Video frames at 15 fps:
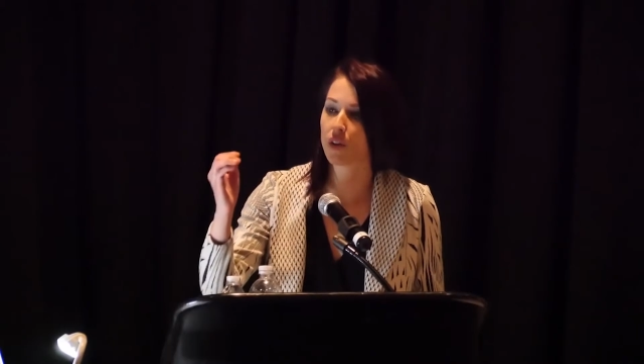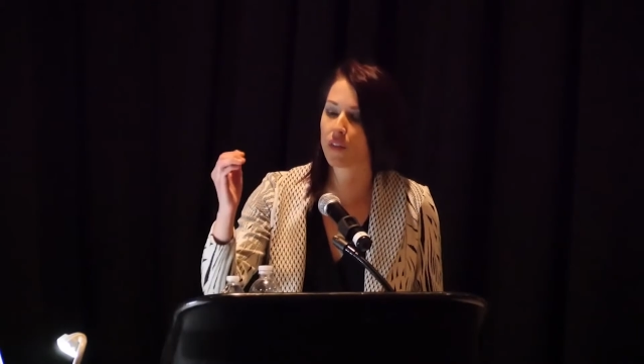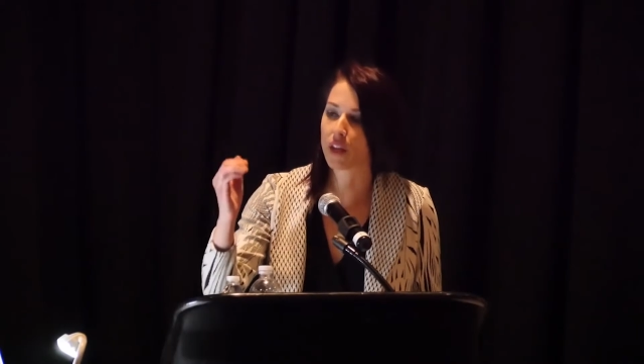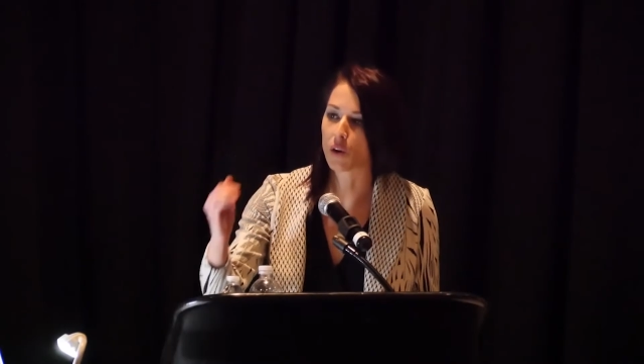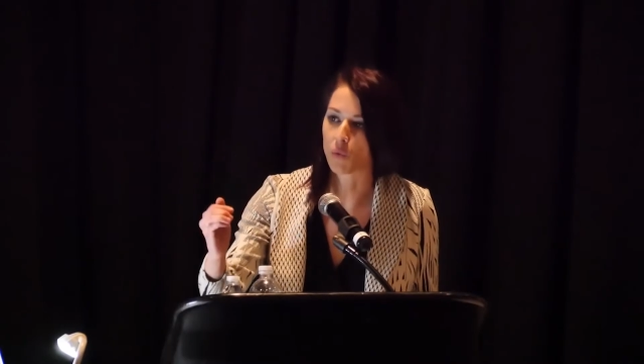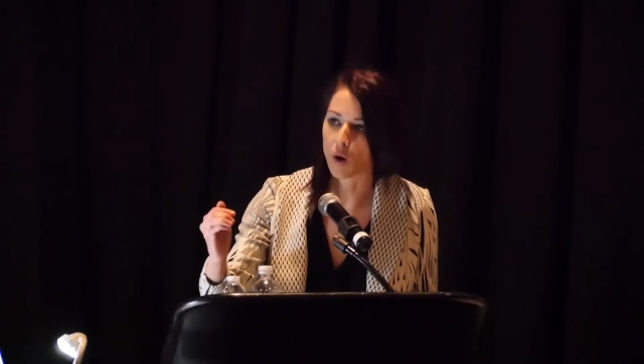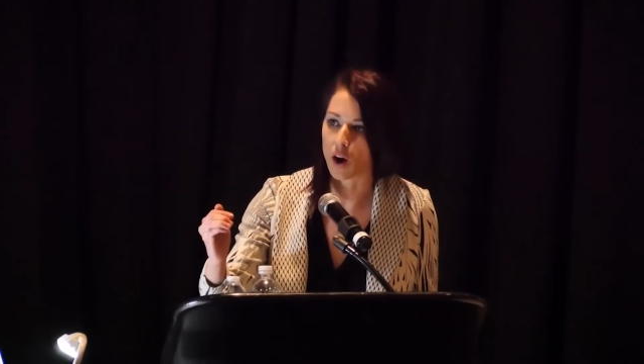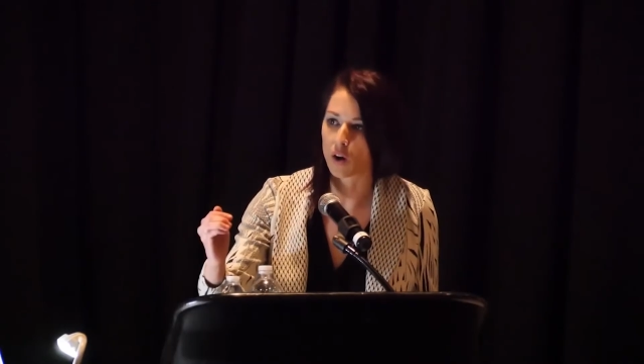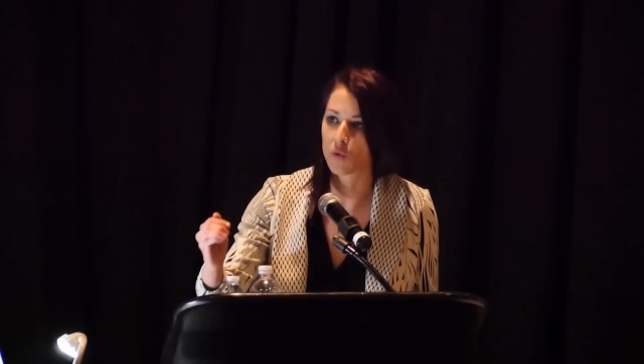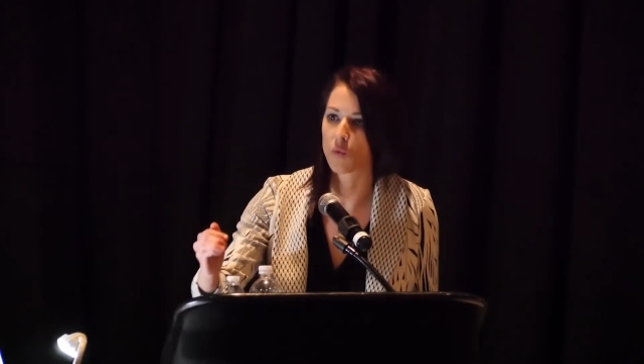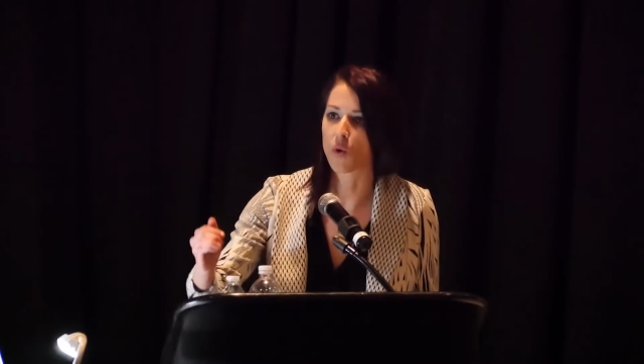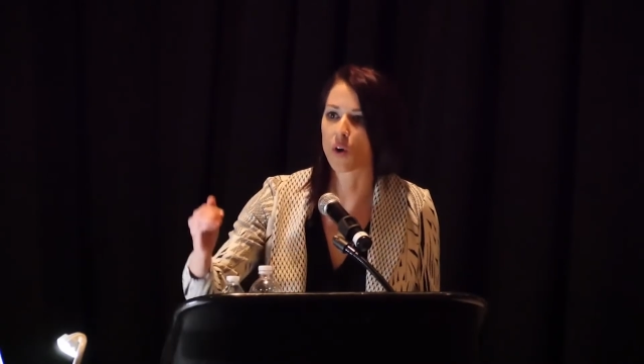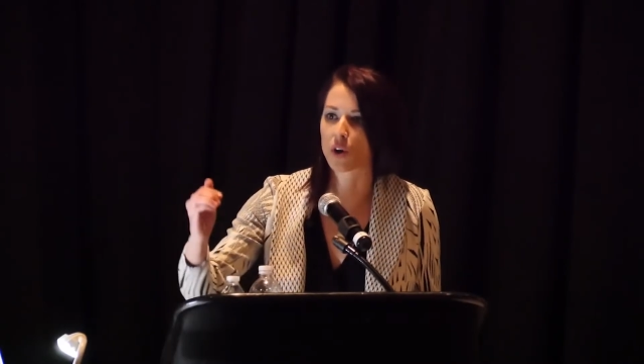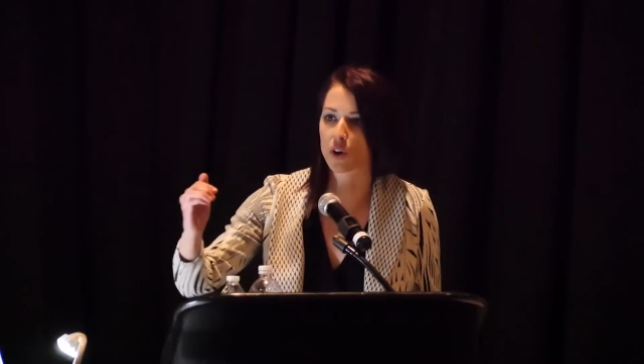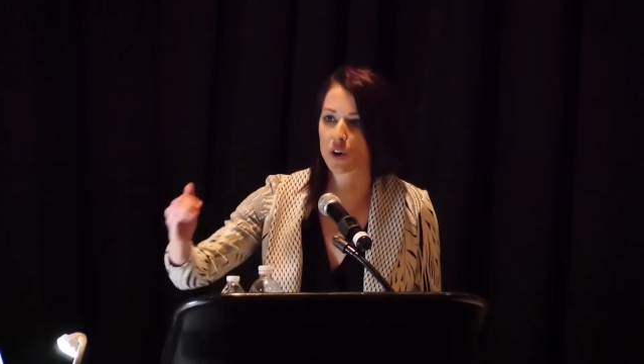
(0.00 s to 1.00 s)
The Iraq
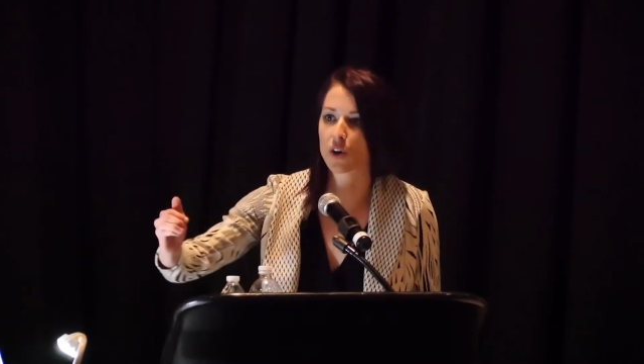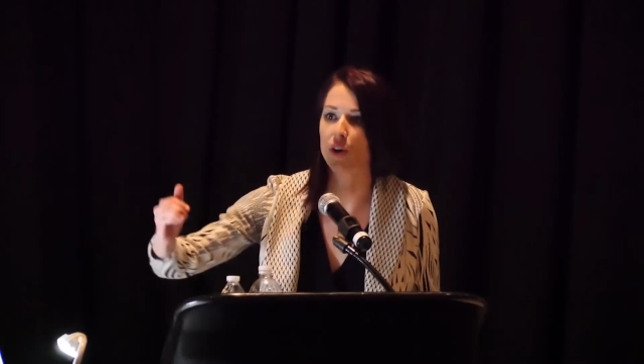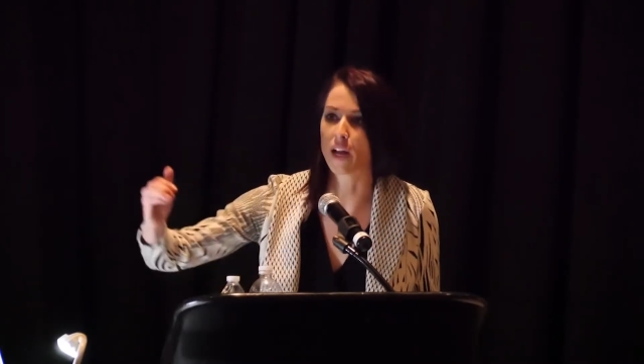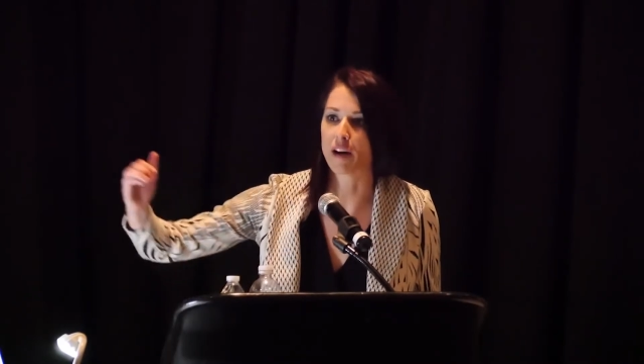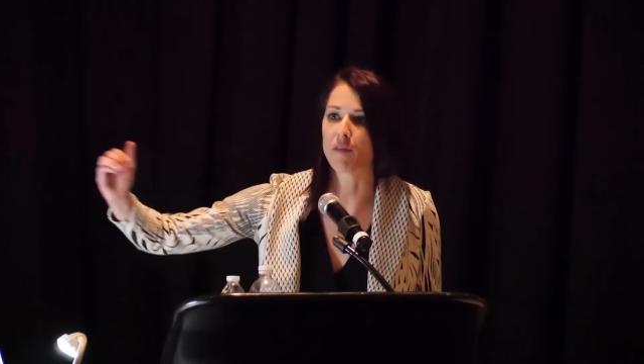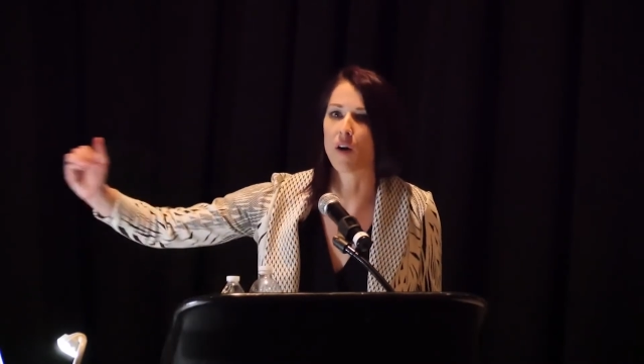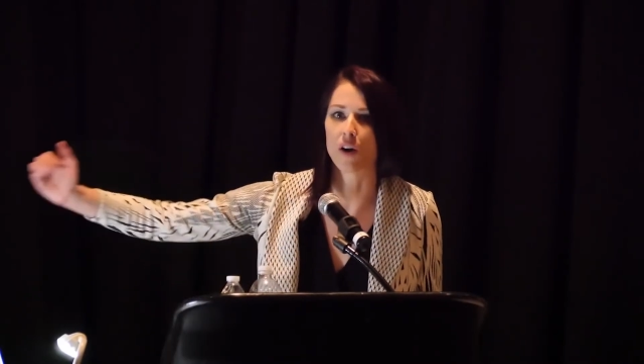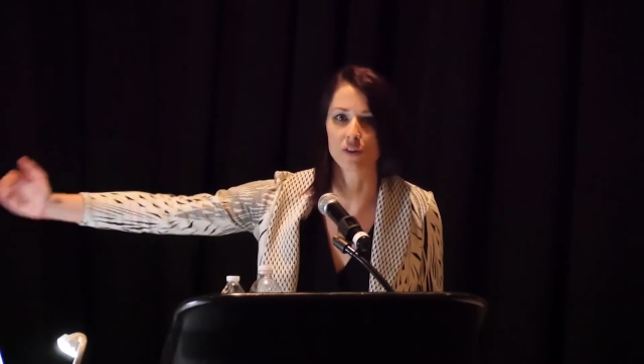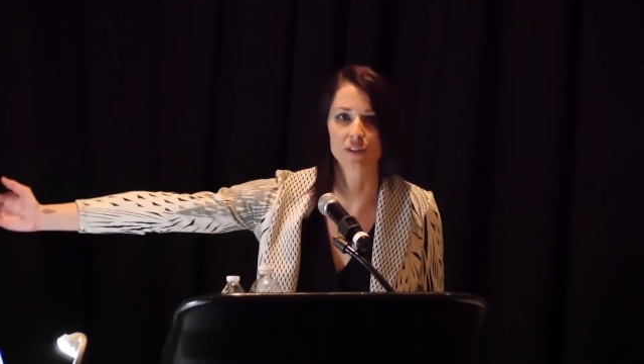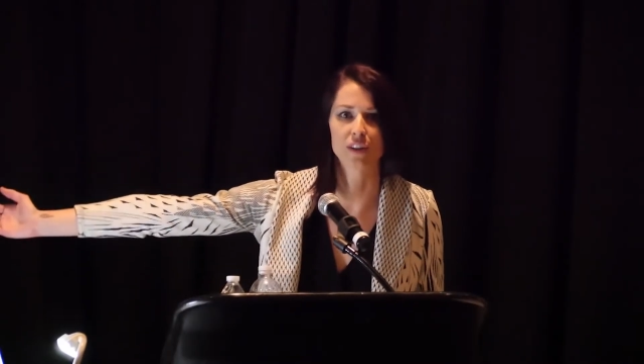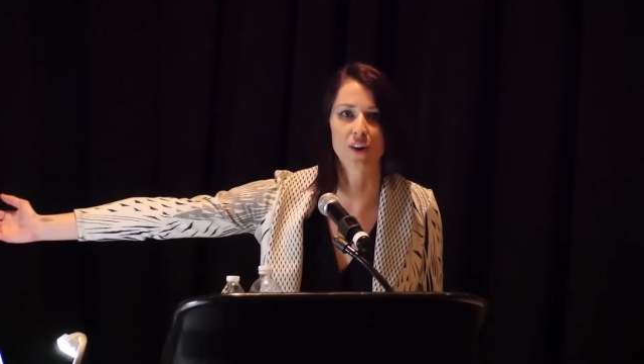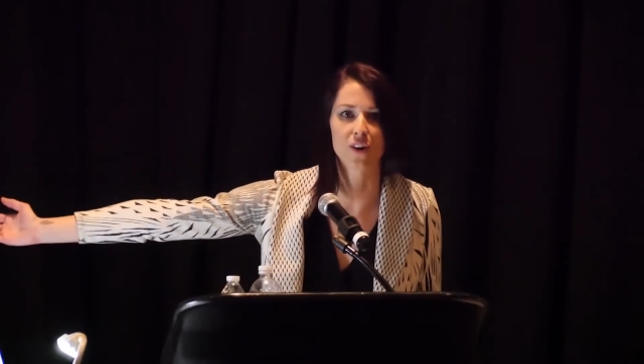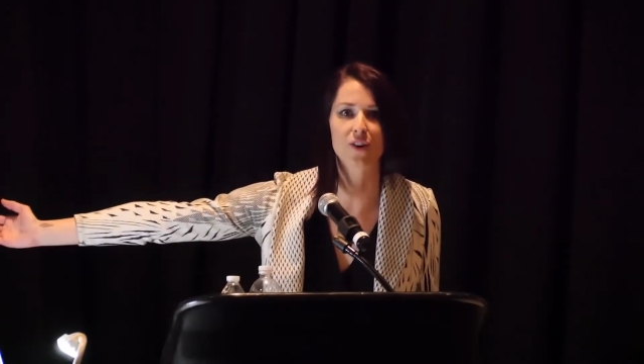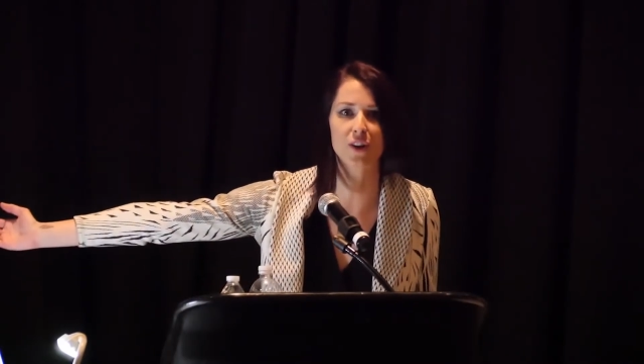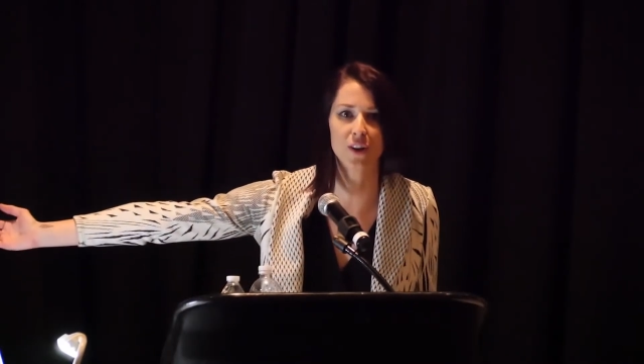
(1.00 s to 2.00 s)
War could have
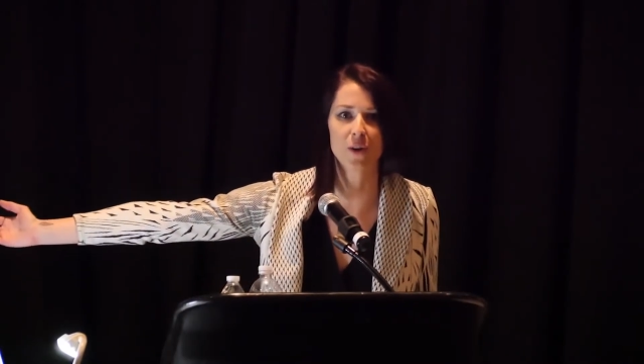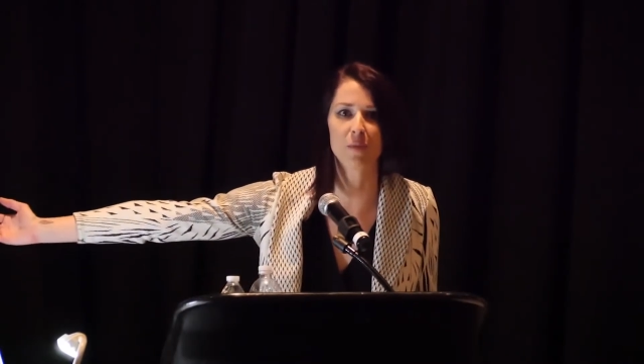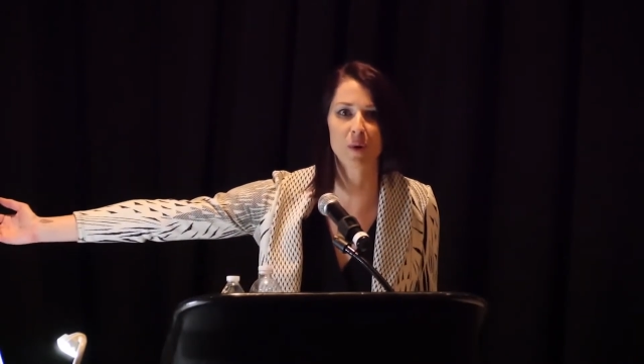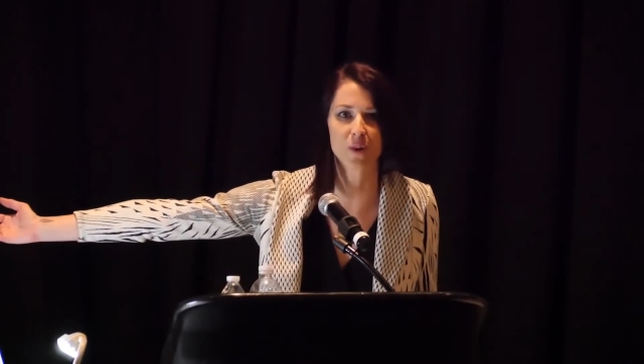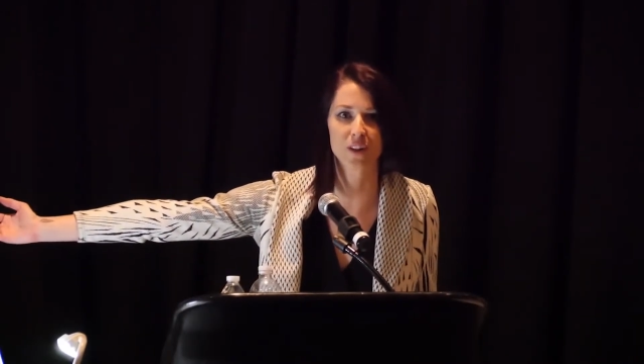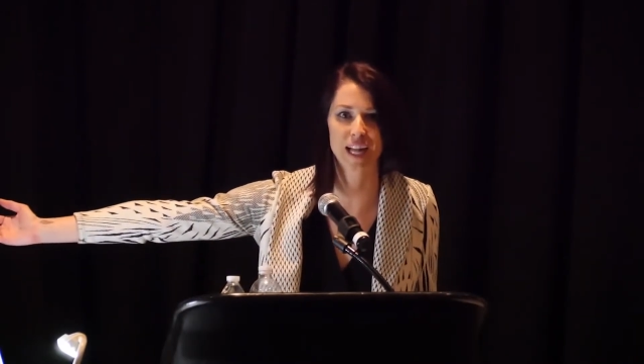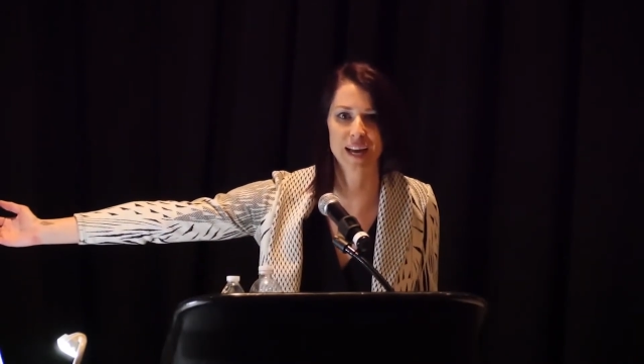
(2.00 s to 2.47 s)
halted all global